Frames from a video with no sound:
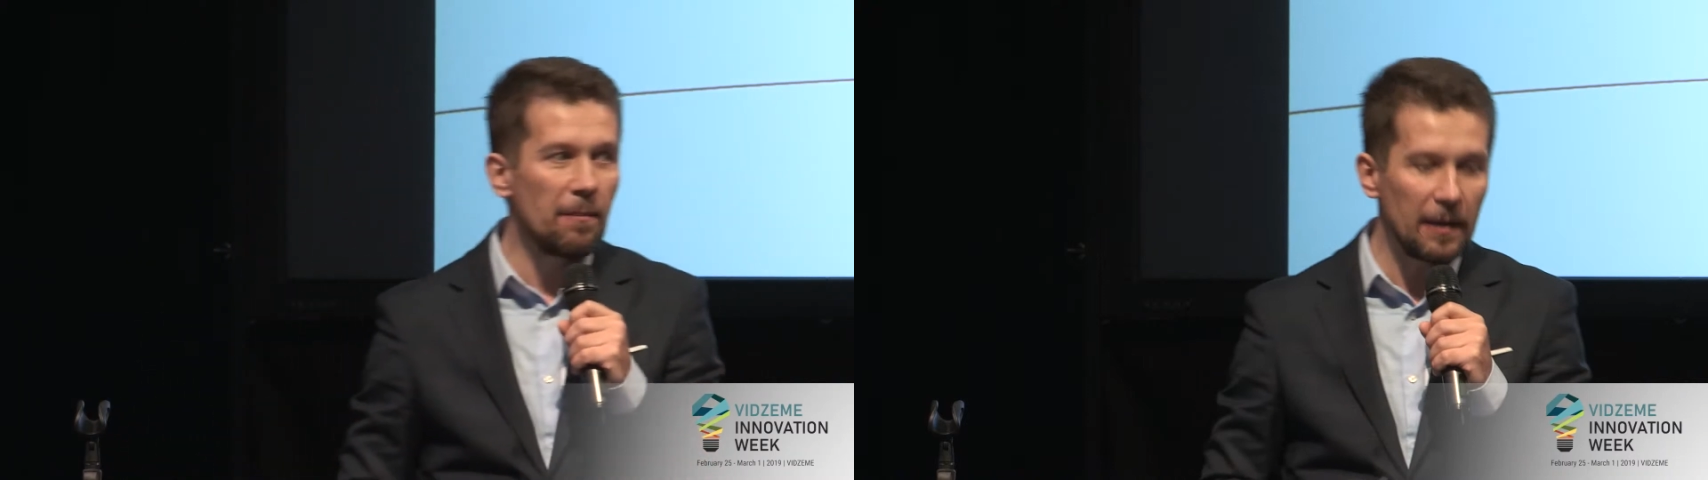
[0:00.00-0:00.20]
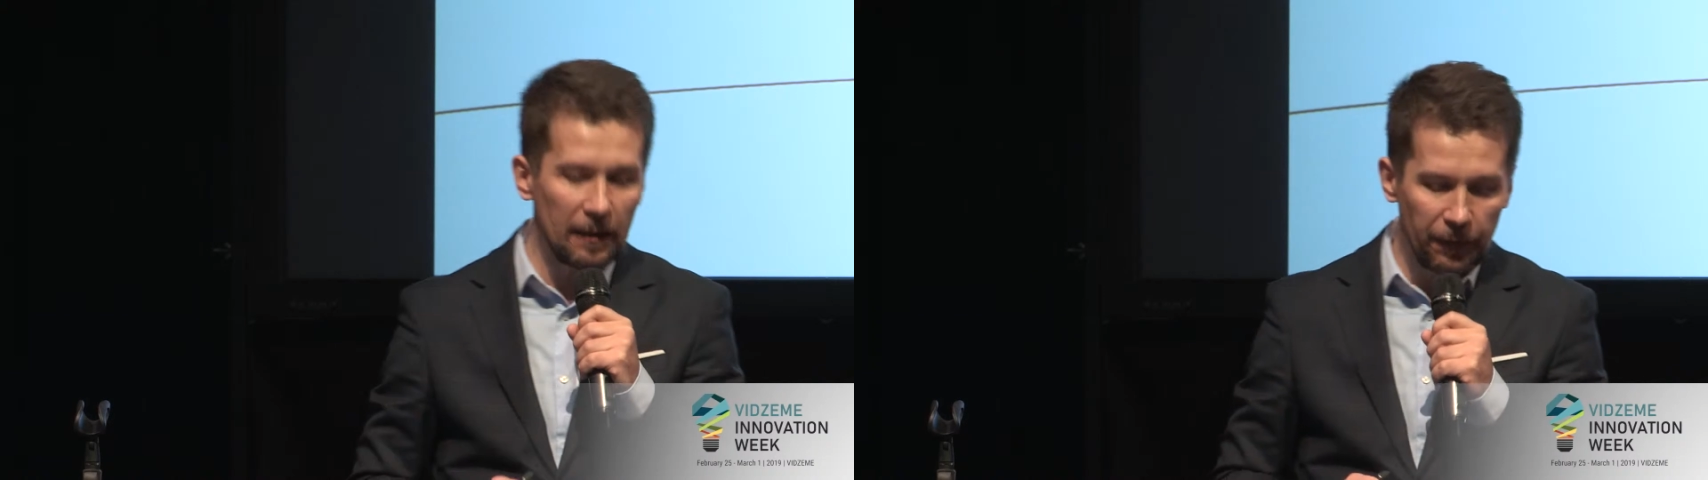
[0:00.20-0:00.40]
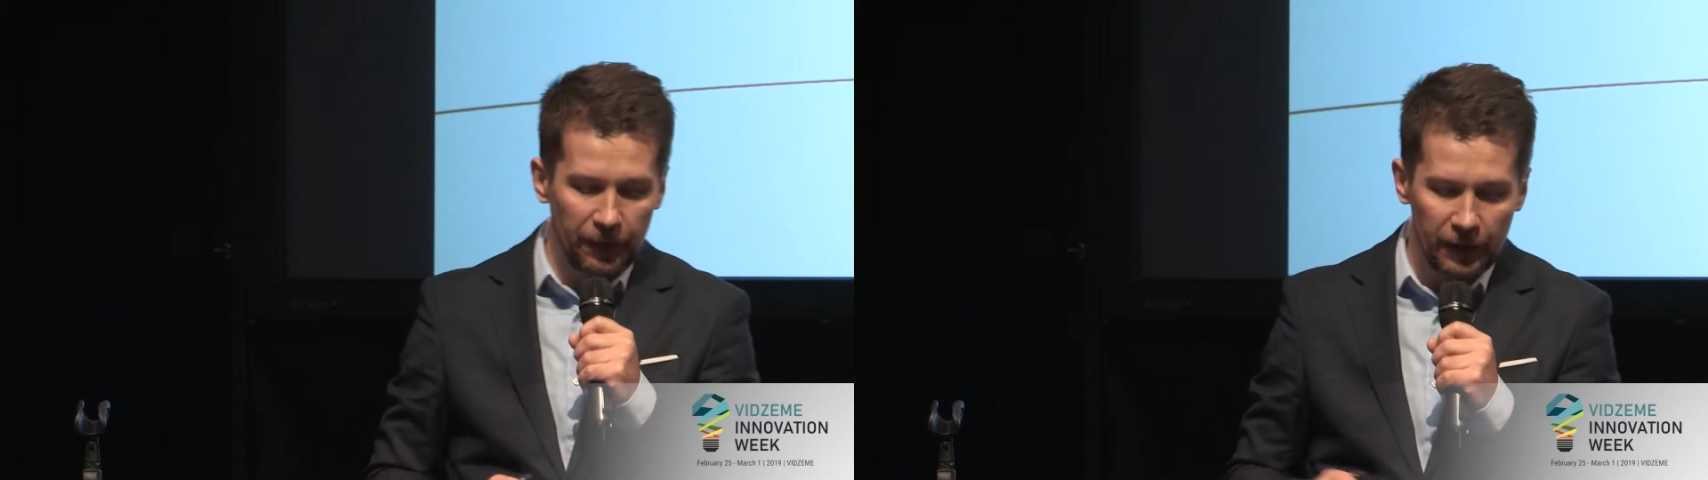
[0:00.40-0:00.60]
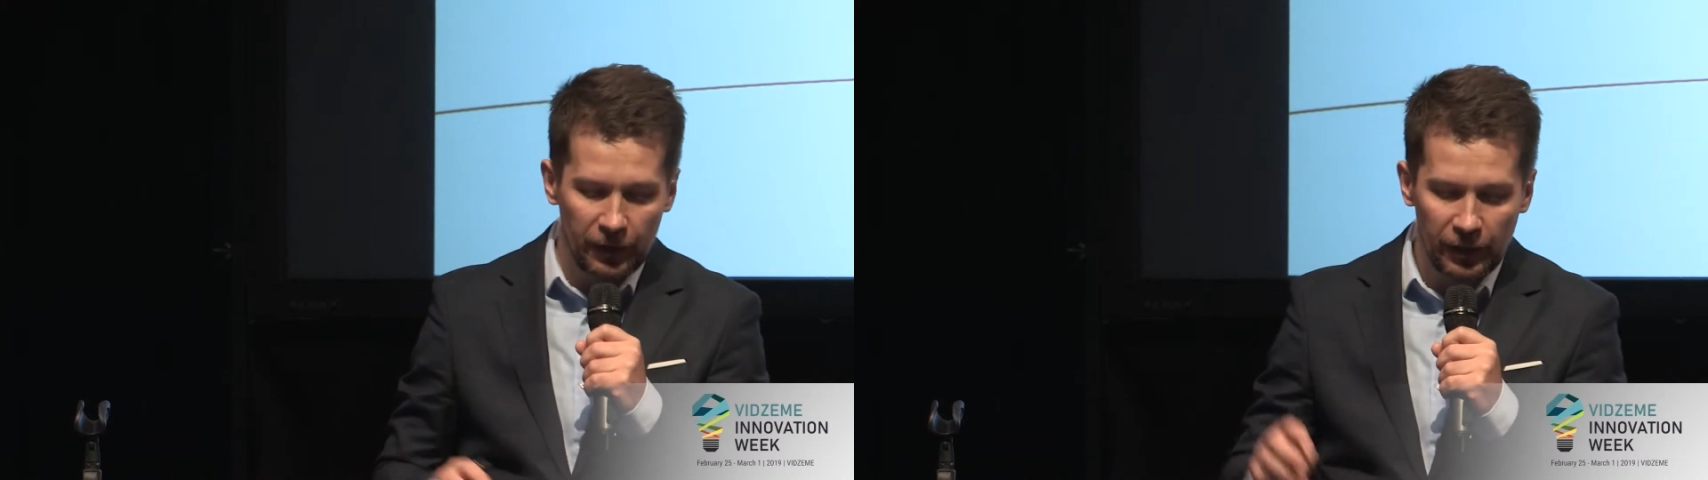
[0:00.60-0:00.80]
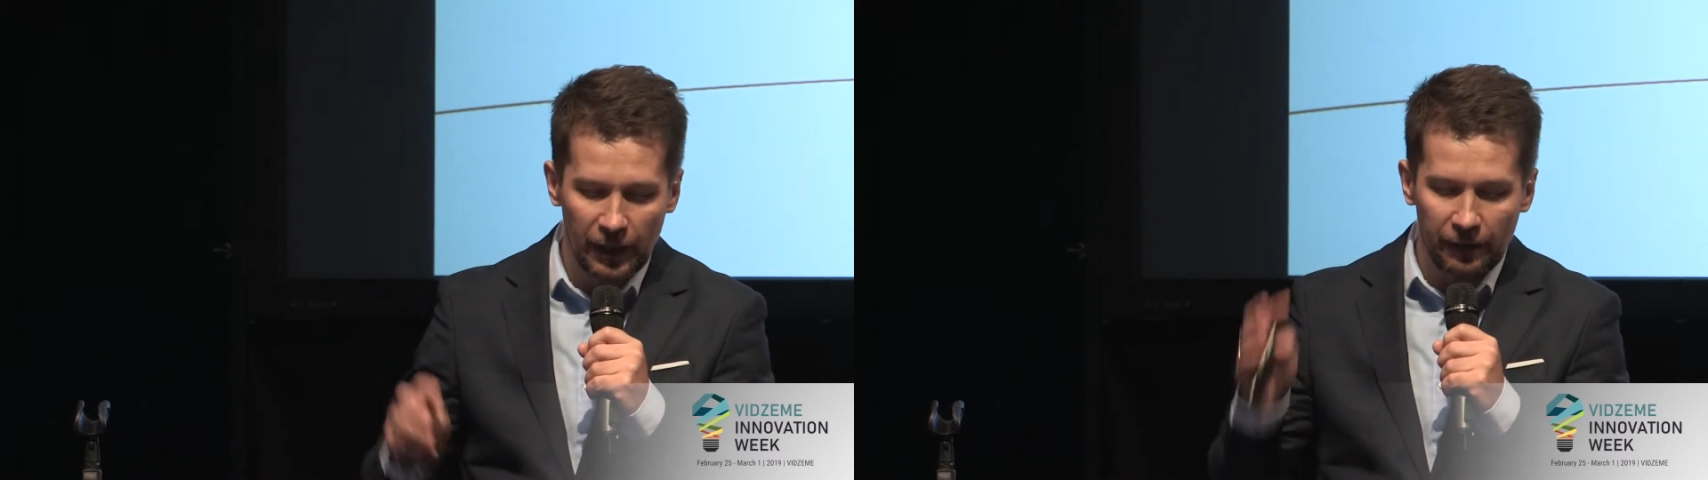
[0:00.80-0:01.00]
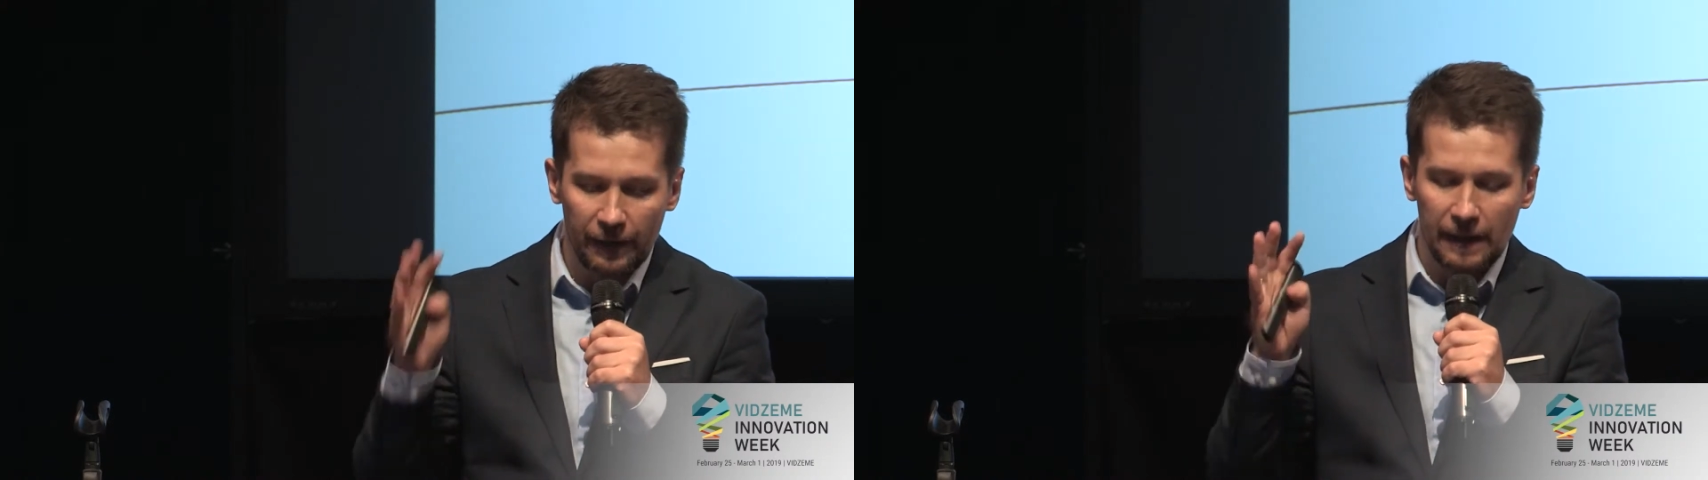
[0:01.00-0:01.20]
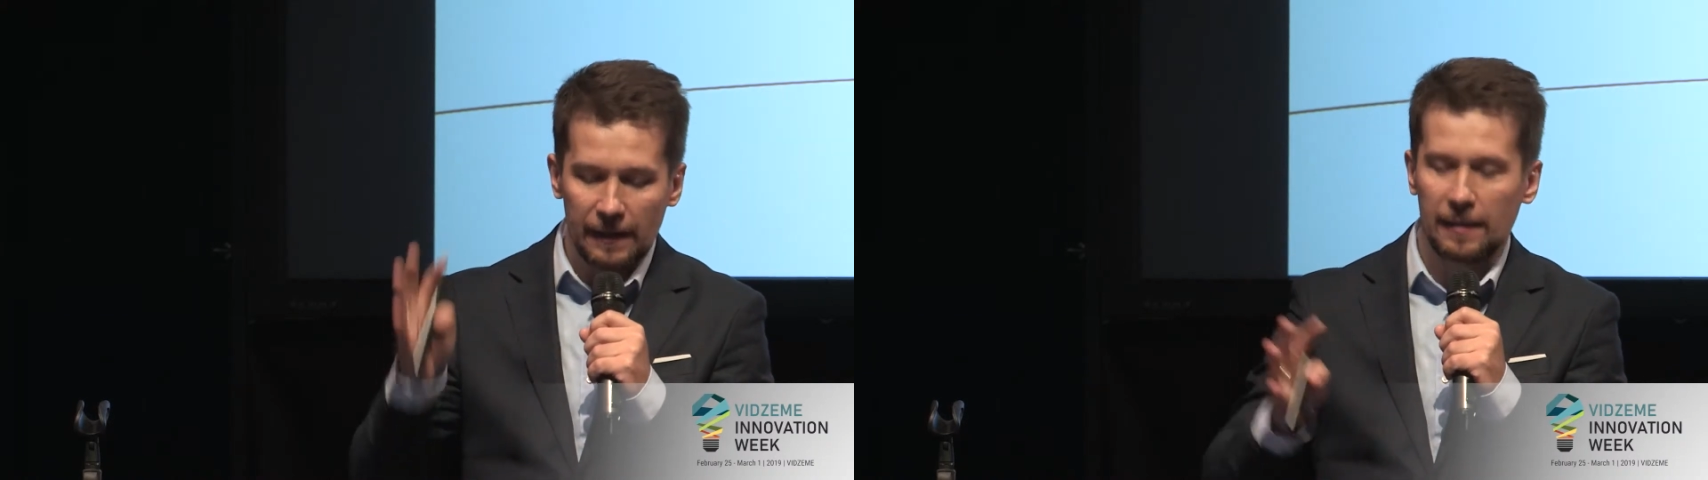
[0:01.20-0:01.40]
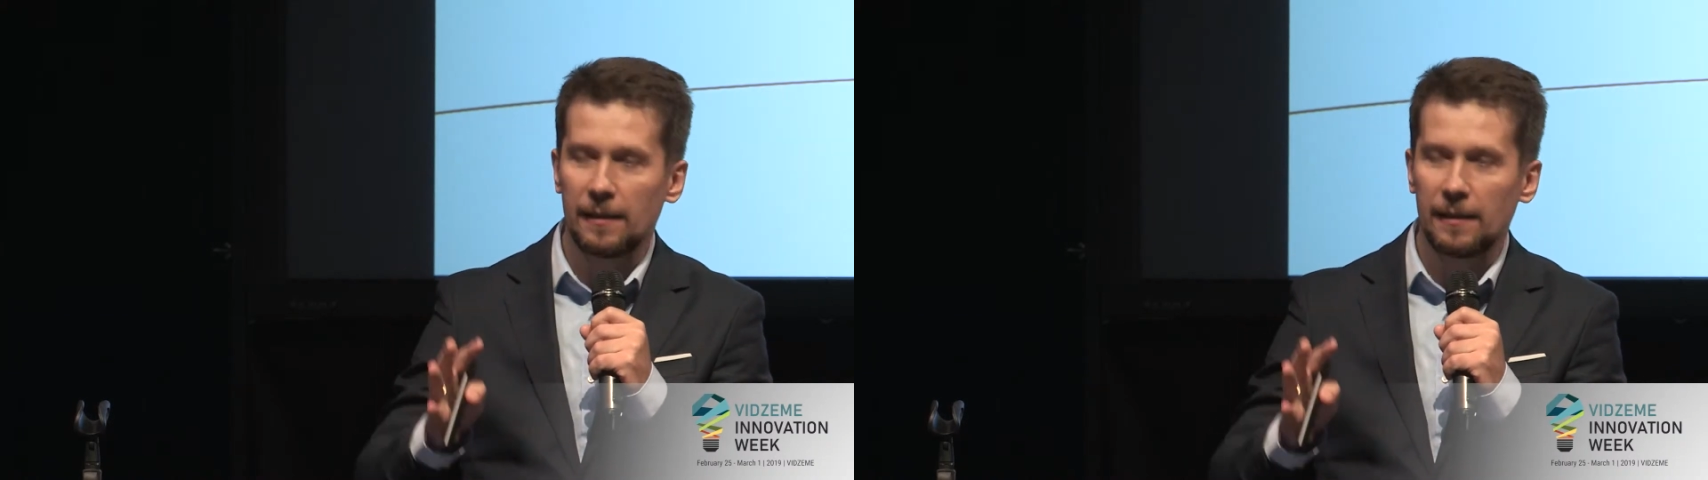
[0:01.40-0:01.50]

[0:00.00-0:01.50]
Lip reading: beneficiaries,